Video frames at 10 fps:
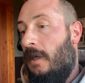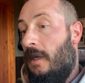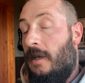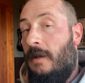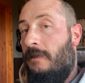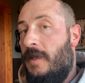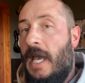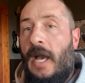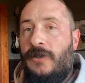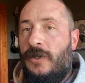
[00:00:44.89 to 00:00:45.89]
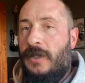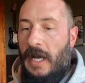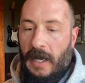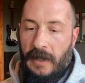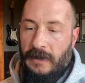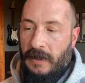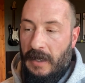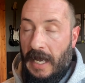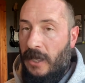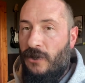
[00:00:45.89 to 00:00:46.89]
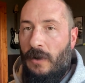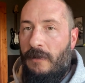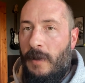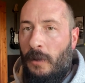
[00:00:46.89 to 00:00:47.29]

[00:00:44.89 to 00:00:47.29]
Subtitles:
The exercise, the nature of